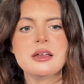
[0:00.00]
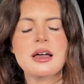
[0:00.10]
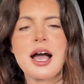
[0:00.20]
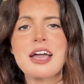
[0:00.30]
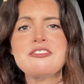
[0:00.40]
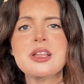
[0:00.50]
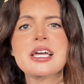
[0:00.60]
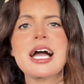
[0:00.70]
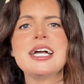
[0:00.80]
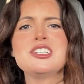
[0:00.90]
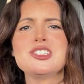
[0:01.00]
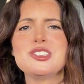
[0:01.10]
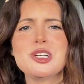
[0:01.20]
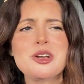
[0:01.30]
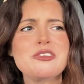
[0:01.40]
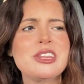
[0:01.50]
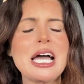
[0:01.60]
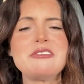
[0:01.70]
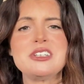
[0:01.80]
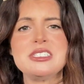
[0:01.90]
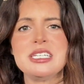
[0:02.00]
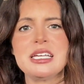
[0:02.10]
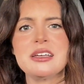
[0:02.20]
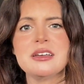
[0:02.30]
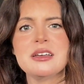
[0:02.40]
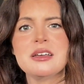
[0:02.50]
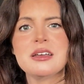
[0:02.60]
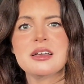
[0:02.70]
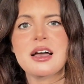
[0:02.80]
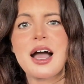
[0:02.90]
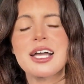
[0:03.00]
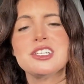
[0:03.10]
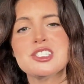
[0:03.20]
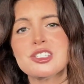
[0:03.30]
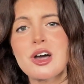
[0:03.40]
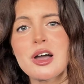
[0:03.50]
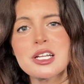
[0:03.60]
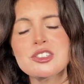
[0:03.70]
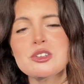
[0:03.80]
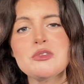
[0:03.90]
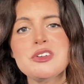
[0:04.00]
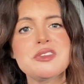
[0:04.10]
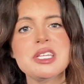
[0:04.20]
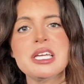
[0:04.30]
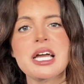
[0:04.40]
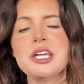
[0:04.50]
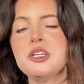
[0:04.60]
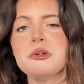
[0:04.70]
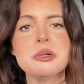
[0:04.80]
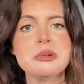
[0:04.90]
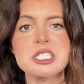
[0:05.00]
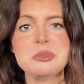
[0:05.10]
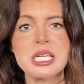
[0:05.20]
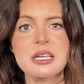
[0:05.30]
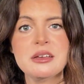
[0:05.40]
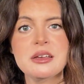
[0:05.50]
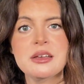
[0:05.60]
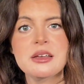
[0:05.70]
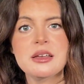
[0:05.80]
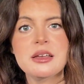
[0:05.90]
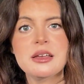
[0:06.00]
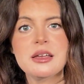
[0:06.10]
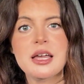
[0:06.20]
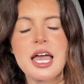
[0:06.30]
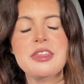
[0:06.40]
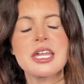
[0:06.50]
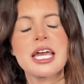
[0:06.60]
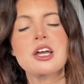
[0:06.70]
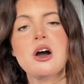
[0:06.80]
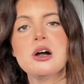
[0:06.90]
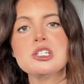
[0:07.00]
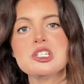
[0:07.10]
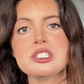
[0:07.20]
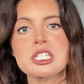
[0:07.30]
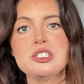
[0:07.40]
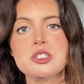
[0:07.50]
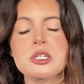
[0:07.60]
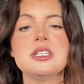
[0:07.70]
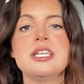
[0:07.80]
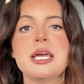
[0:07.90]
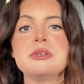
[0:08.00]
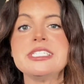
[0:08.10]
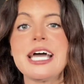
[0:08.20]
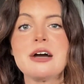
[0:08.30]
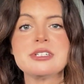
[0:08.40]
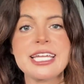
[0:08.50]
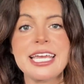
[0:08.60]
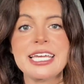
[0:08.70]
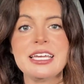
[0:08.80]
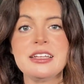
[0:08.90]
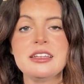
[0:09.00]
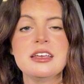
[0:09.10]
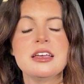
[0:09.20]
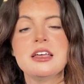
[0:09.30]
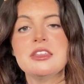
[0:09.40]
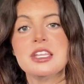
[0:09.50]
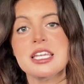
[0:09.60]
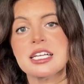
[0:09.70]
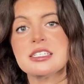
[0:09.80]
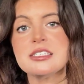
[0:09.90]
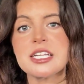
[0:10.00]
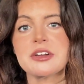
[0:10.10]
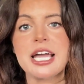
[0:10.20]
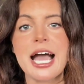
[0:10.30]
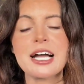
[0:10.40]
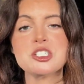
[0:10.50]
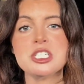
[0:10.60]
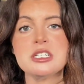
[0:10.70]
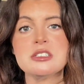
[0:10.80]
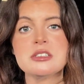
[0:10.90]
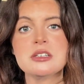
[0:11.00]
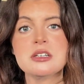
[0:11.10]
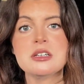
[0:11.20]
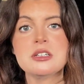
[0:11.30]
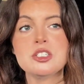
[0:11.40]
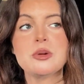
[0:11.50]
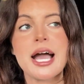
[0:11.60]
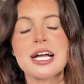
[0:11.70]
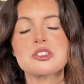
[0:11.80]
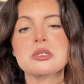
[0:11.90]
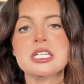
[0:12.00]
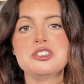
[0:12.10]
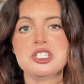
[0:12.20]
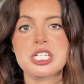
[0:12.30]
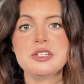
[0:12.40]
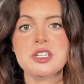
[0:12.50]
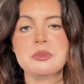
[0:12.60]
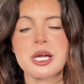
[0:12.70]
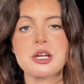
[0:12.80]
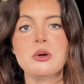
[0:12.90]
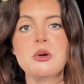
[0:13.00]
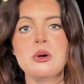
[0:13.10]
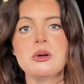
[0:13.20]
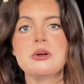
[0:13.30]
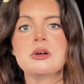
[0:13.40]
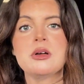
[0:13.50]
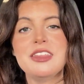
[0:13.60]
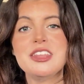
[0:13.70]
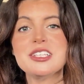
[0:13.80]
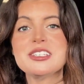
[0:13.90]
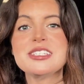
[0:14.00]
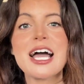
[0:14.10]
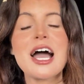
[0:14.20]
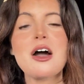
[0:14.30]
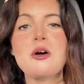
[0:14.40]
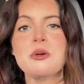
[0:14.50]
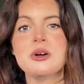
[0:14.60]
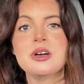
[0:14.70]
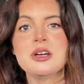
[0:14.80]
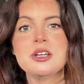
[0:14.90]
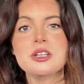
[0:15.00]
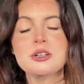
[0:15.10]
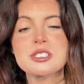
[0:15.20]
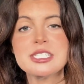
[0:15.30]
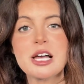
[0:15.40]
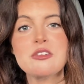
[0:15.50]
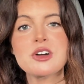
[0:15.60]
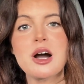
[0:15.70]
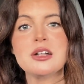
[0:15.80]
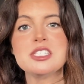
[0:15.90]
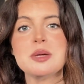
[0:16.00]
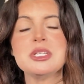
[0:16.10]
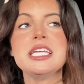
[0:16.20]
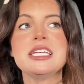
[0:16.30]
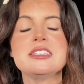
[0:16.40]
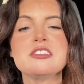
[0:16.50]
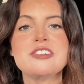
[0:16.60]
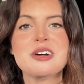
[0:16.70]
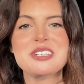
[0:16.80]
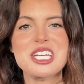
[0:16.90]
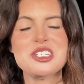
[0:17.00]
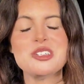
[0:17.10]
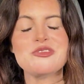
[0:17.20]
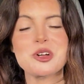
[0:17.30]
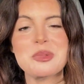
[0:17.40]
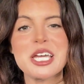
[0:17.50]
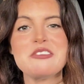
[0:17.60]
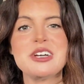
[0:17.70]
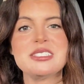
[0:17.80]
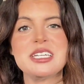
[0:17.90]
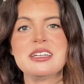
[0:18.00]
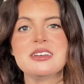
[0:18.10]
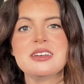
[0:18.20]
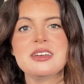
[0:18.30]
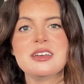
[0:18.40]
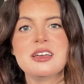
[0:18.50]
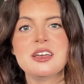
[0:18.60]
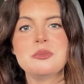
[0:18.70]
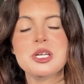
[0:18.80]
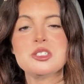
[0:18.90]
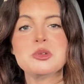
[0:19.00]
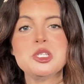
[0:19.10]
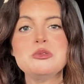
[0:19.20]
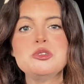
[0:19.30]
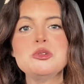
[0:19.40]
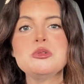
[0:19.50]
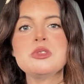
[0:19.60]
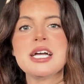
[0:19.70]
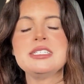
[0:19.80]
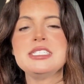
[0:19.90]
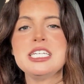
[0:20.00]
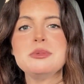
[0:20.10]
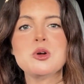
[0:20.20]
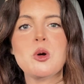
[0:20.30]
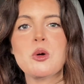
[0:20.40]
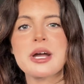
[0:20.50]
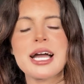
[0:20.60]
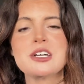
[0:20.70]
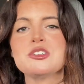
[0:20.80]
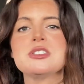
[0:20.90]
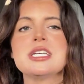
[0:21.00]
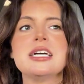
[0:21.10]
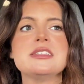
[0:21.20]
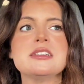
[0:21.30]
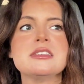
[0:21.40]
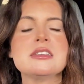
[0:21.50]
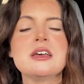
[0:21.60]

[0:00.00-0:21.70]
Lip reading: I felt like I deserved that physique. I saw it so vividly, I knew it was me. And then I consciously, during the day, was now taking the necessary actions to actually achieving my goal. And this is how your self-concept is the foundation for manifesting. Because when you do that deep core exercises,